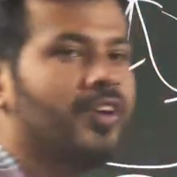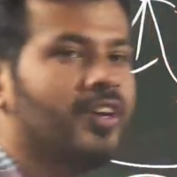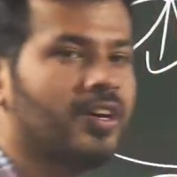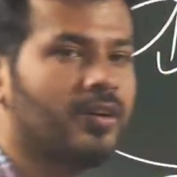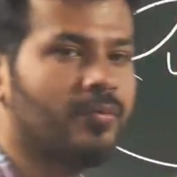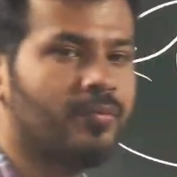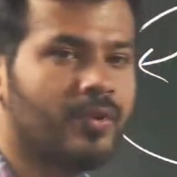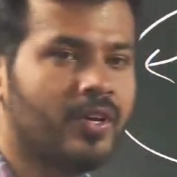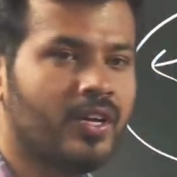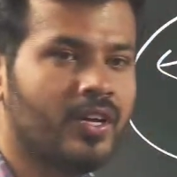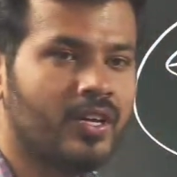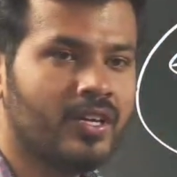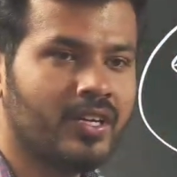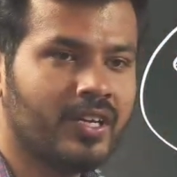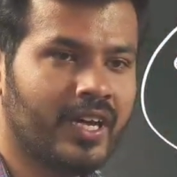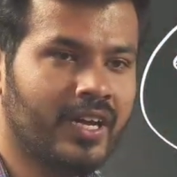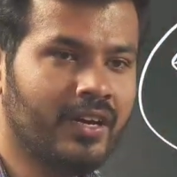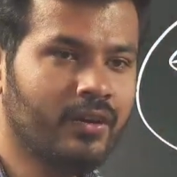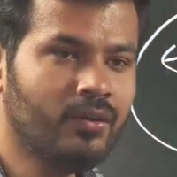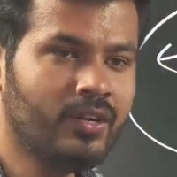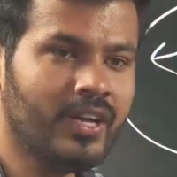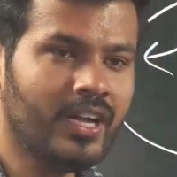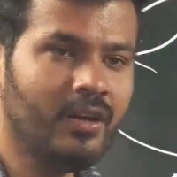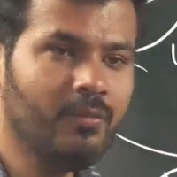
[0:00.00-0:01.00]
up. Can
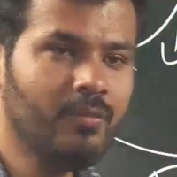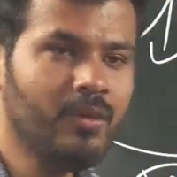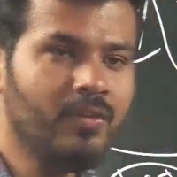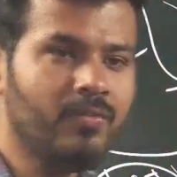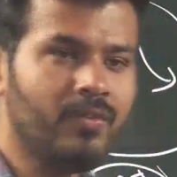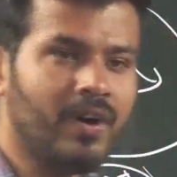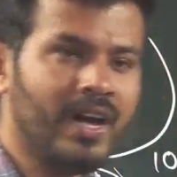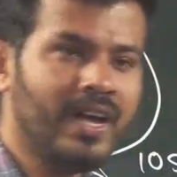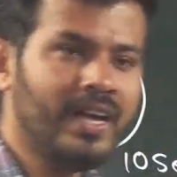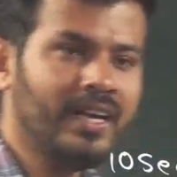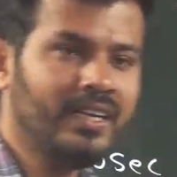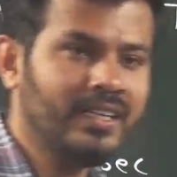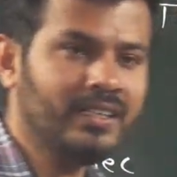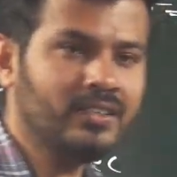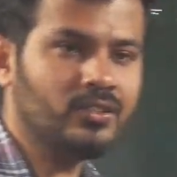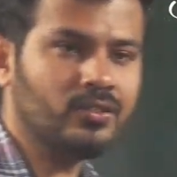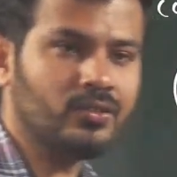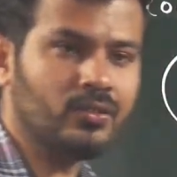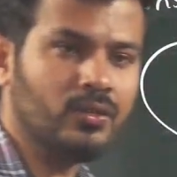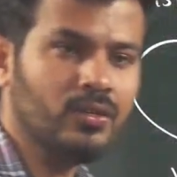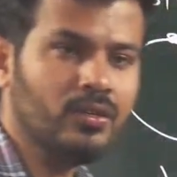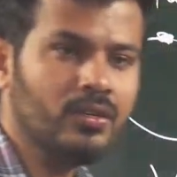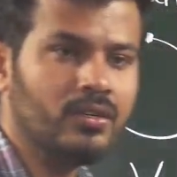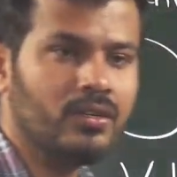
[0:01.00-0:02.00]
you tell me why it is
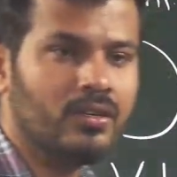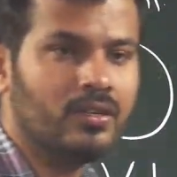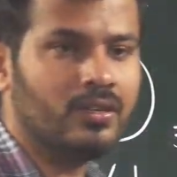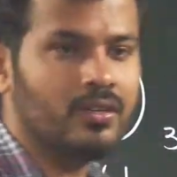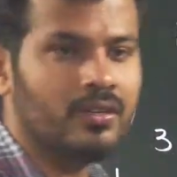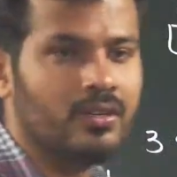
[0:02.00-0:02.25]
so?